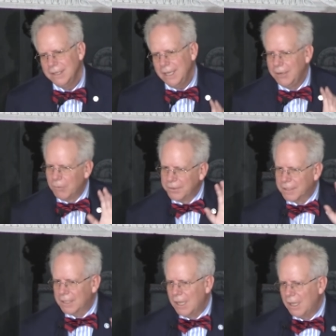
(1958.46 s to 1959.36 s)
And what the
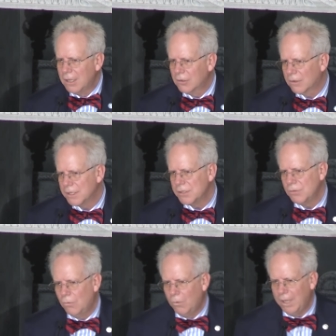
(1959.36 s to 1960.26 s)

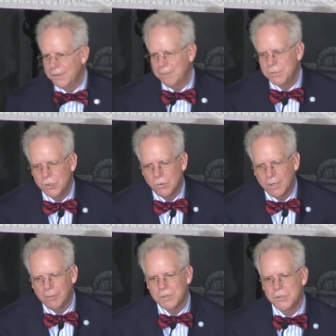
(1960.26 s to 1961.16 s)
Congress wound up
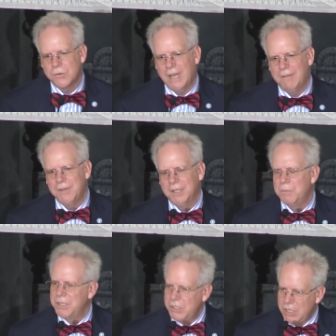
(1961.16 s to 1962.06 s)
doing was drafting a
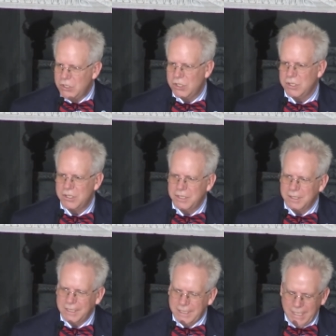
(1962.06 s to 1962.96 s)
petition to
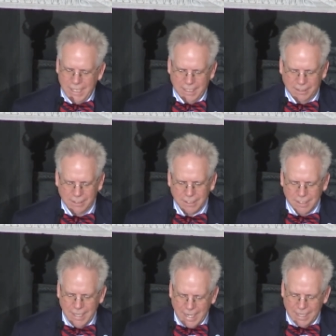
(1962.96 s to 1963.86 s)
the king,
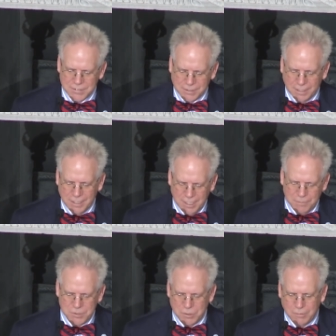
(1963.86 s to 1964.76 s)
asking
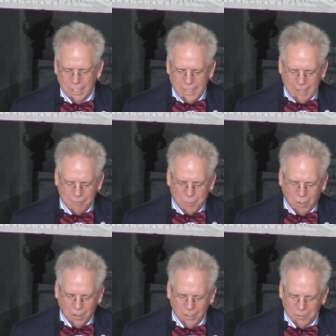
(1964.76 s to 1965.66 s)
him to have
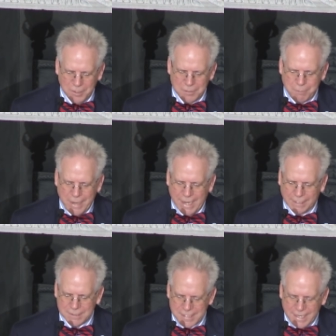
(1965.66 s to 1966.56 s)
Parliament
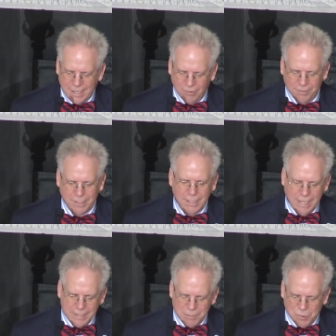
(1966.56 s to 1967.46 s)
back down,
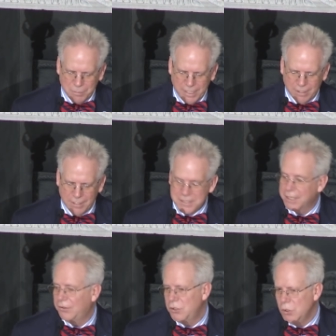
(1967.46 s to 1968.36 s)
and they prepare, it
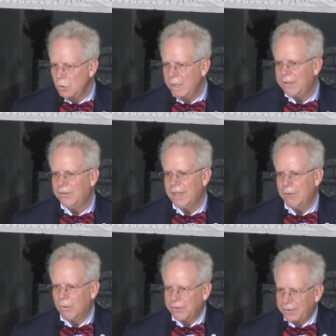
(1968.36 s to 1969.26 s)
takes 2 weeks
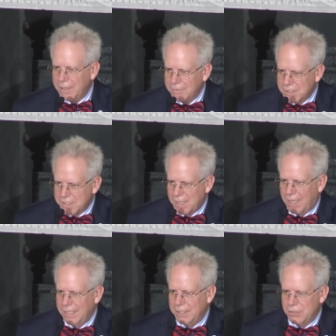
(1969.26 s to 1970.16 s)
then, once they have
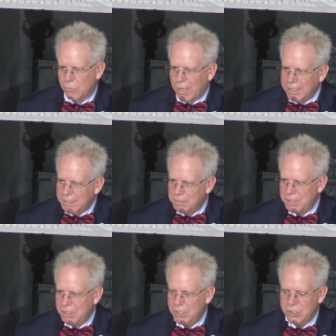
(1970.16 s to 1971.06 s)
decided to write the
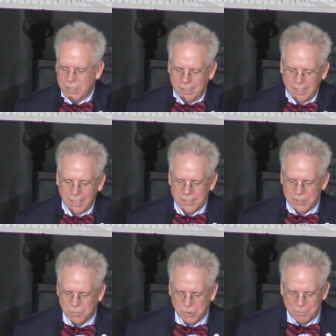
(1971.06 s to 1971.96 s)
petition,
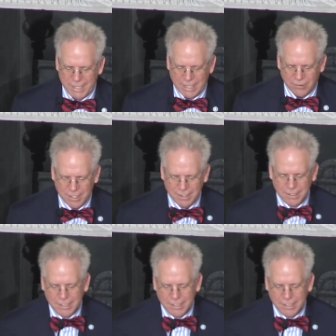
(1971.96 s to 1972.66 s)
to prepare it,